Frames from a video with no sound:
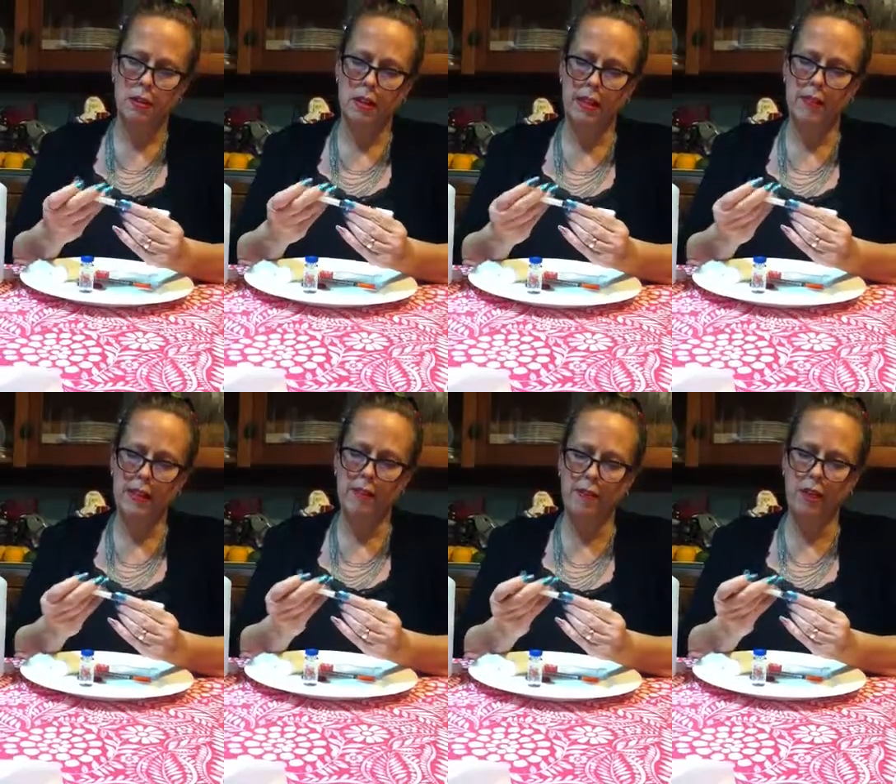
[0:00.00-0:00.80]
So I have
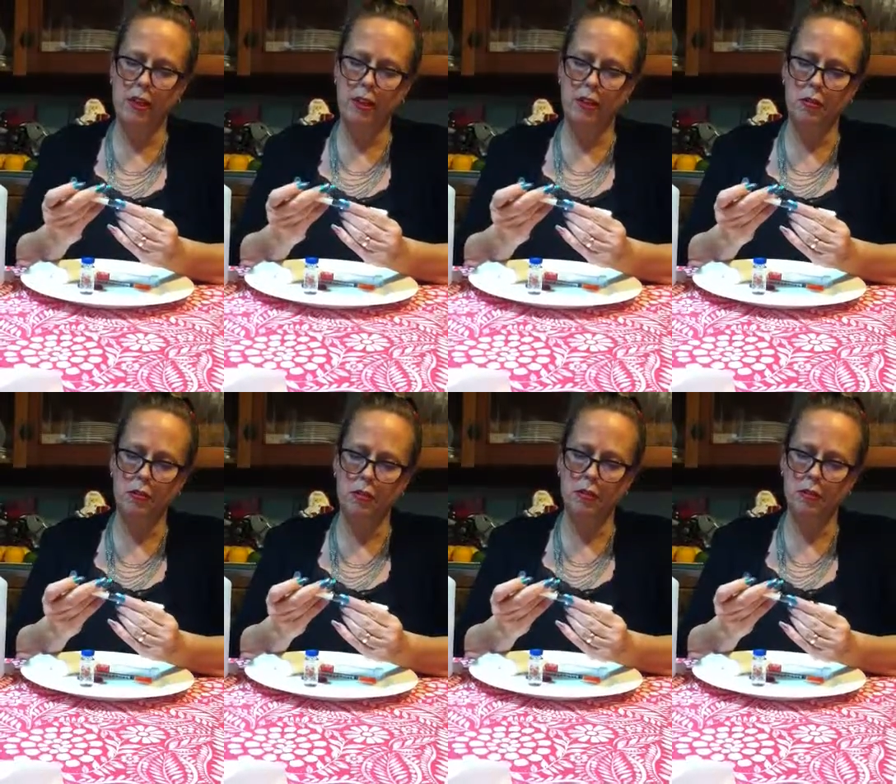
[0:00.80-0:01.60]
that
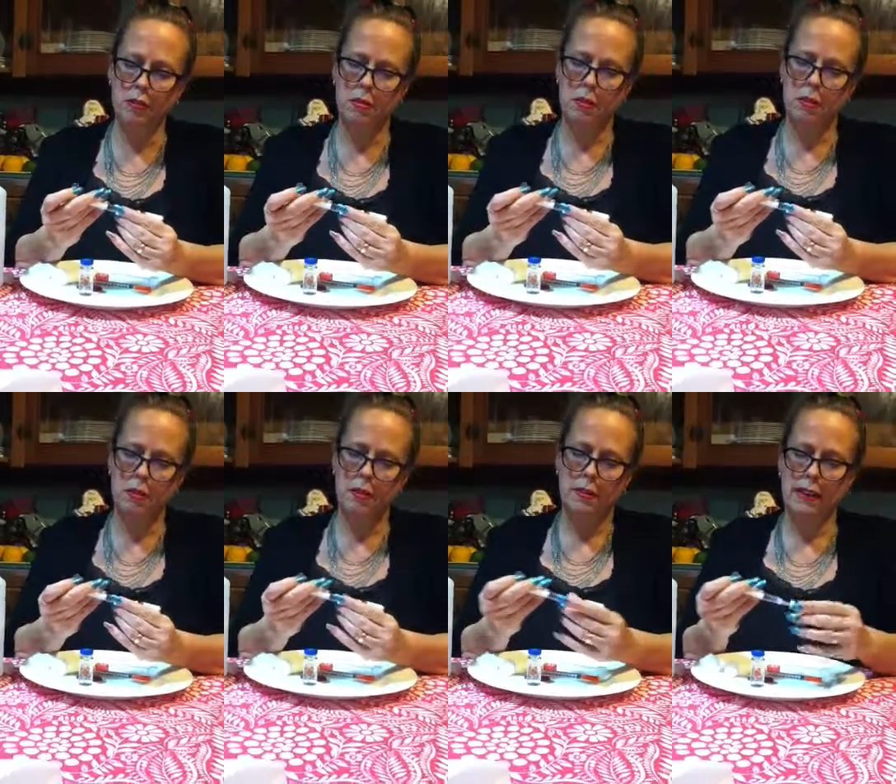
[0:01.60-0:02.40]
volume
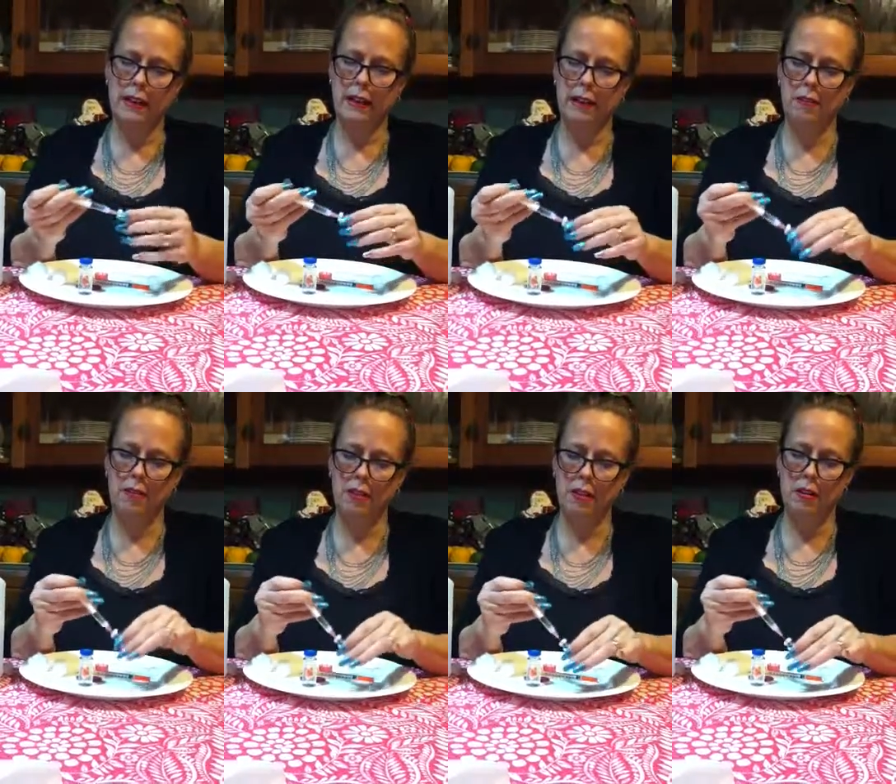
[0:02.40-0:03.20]
that I can
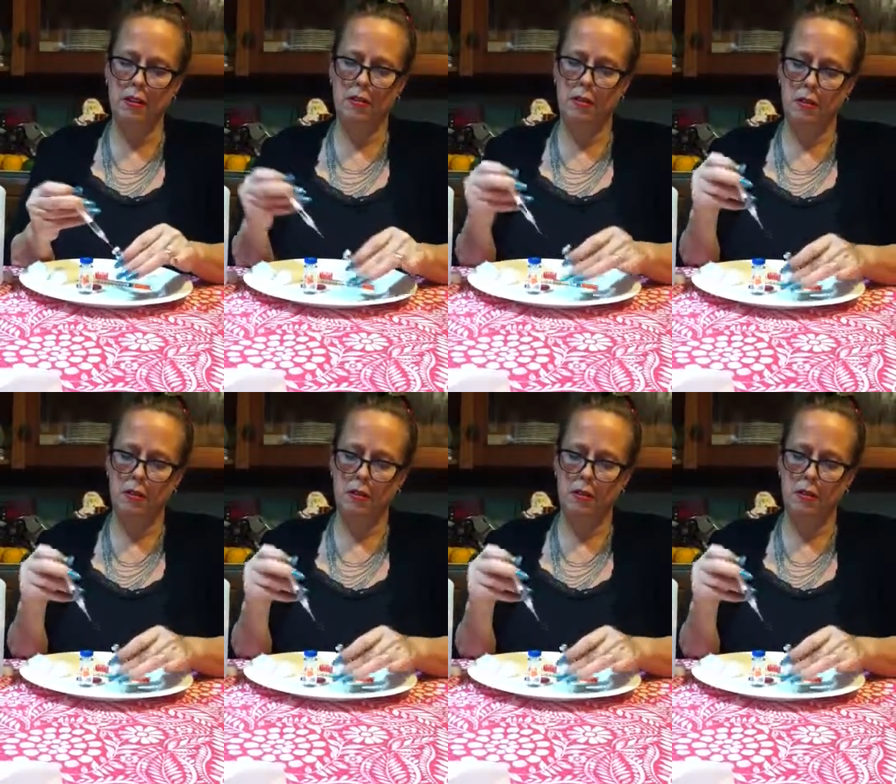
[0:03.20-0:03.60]
fill